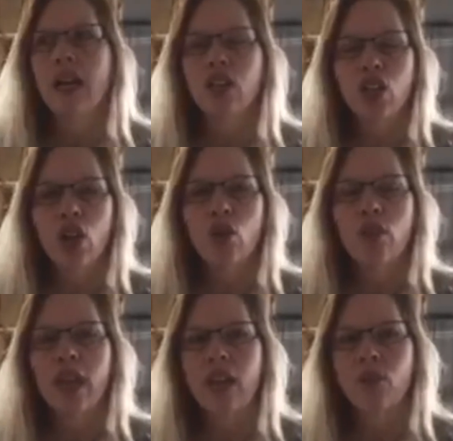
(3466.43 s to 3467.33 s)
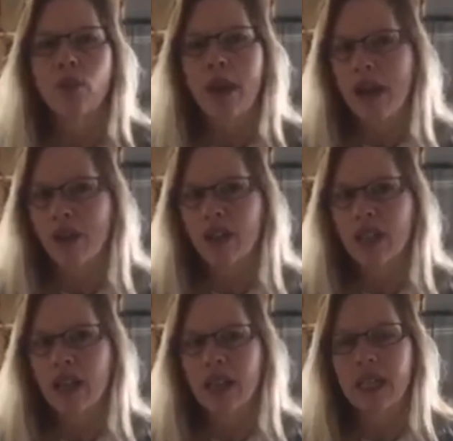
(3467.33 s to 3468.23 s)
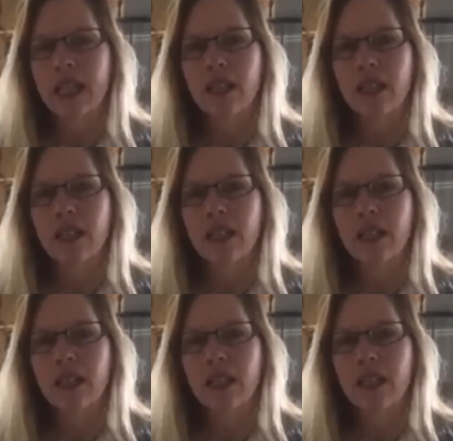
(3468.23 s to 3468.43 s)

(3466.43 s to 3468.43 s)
I know that we're paralleling in